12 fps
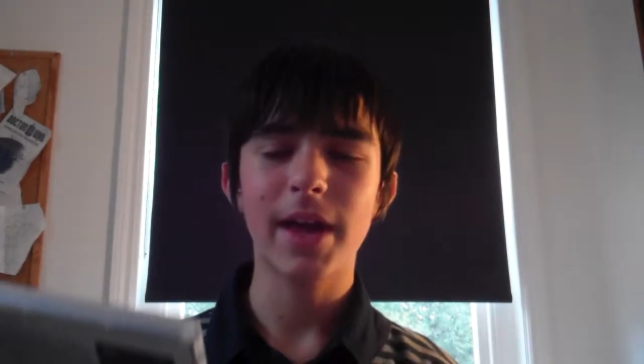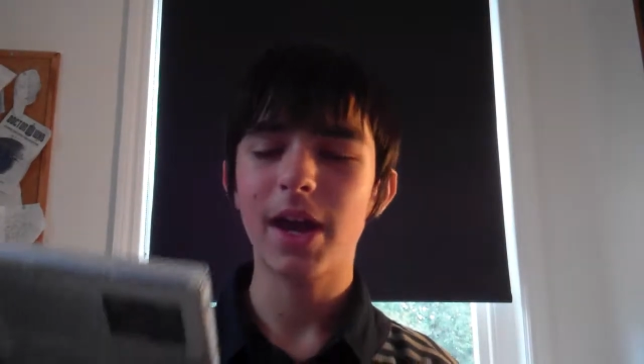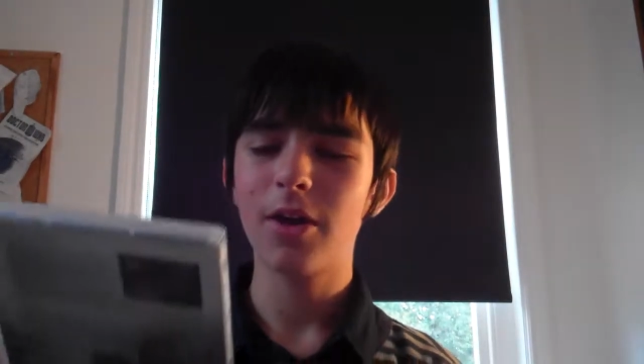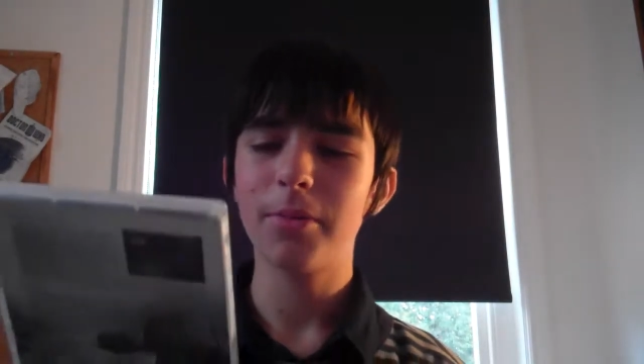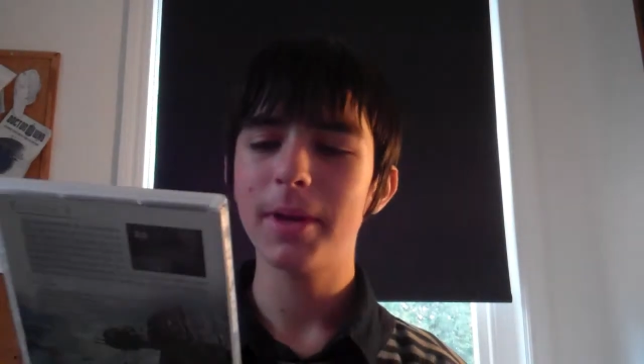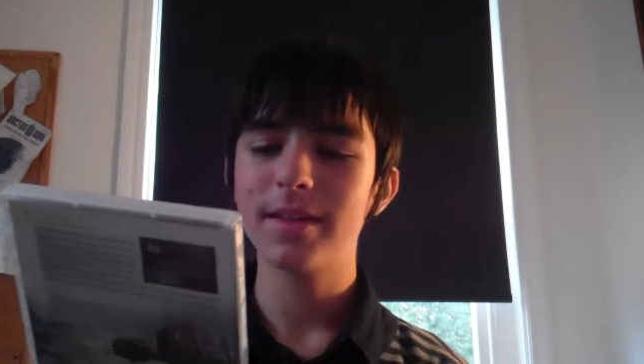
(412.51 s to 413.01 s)

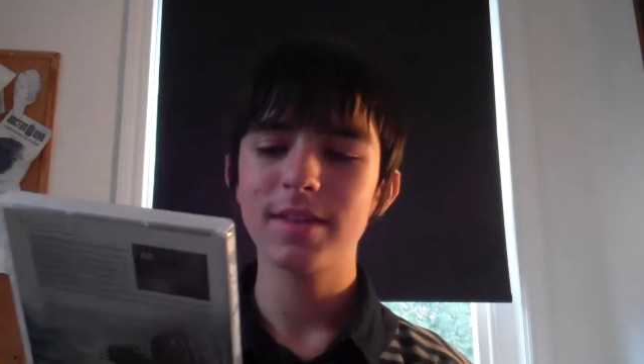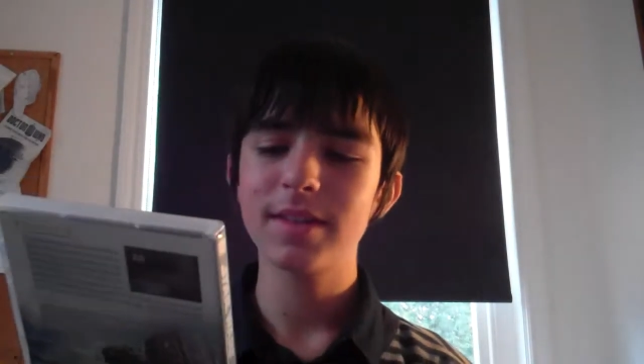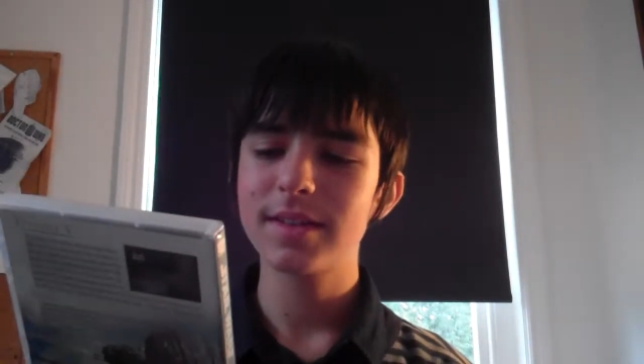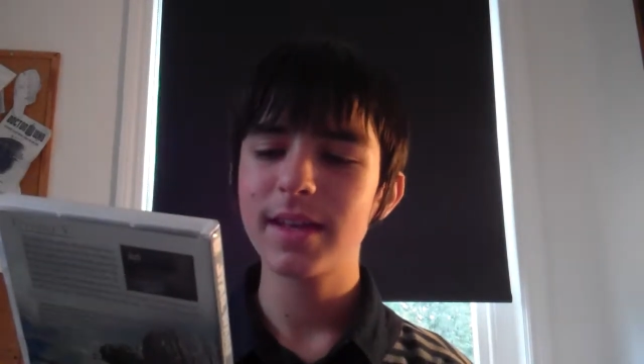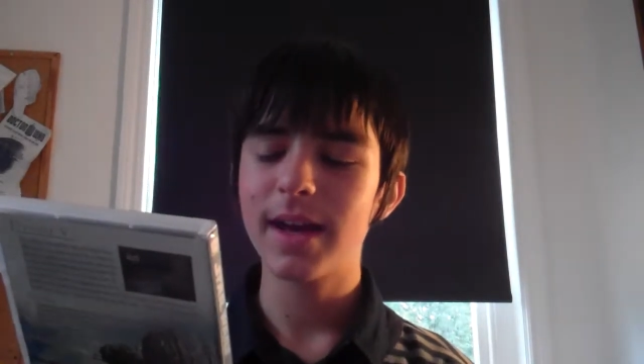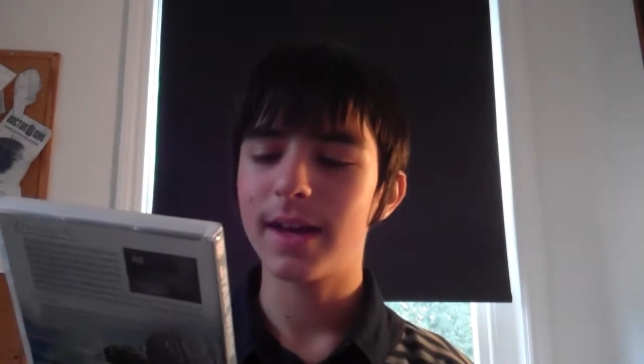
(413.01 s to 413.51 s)
How amazing
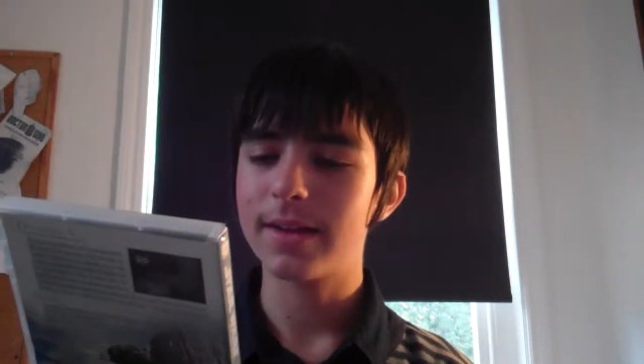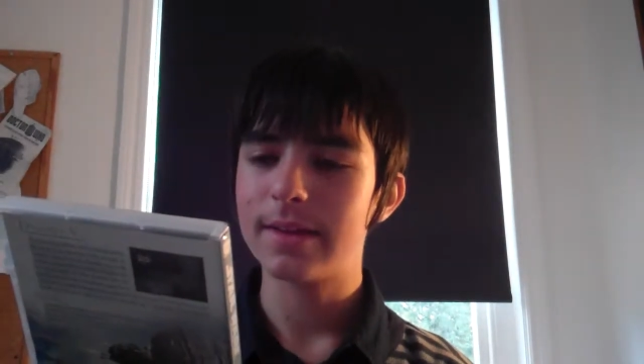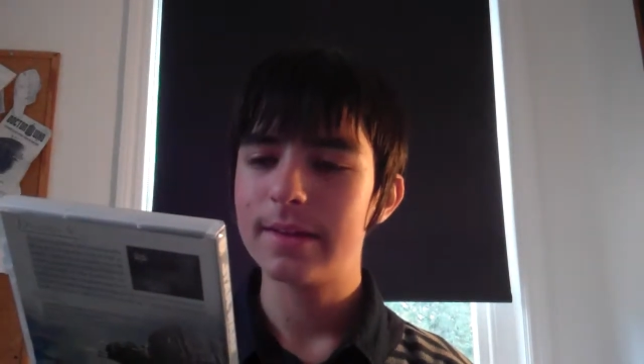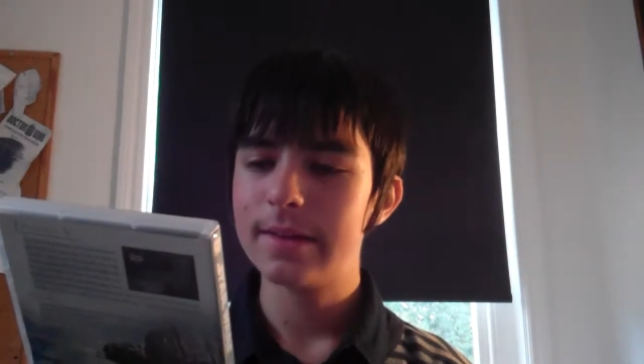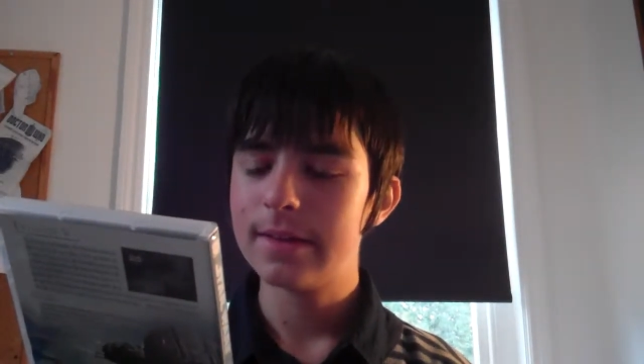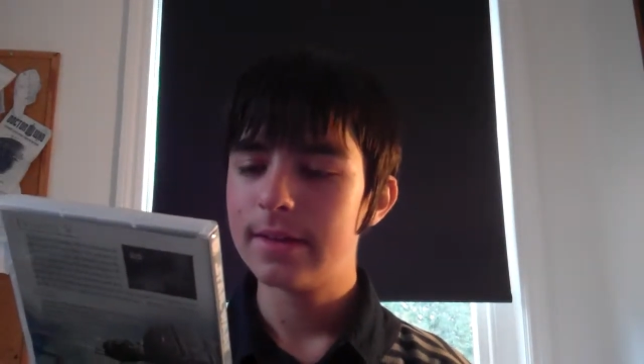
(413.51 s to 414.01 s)
is that?
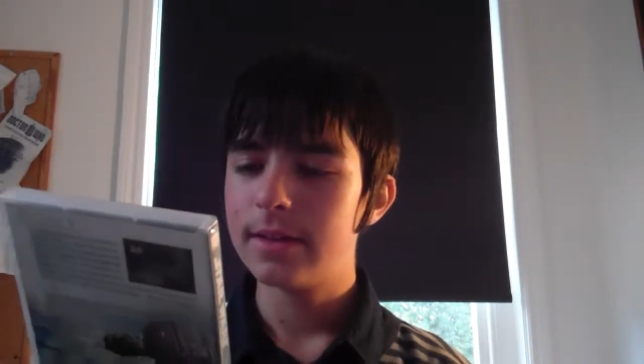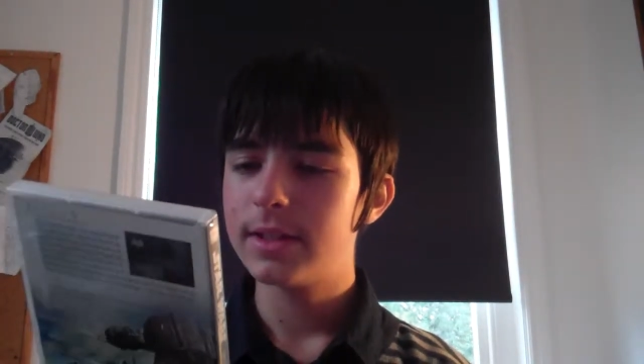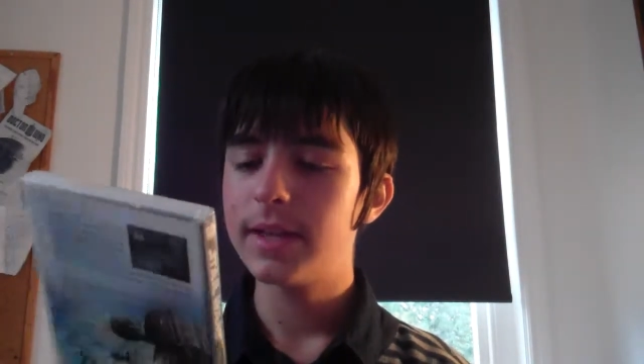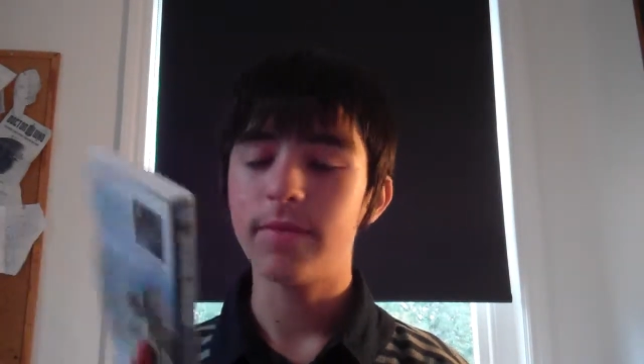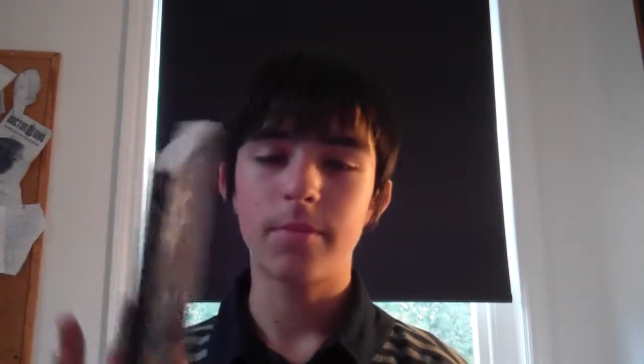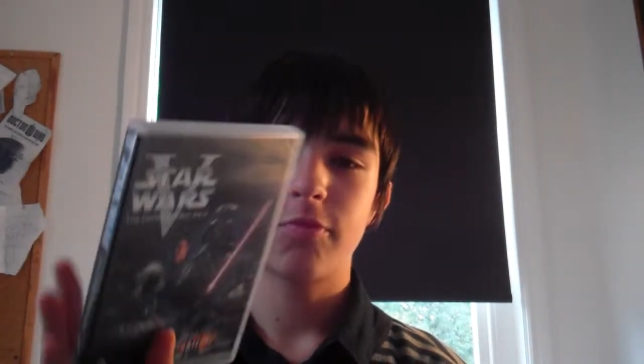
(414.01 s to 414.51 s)
David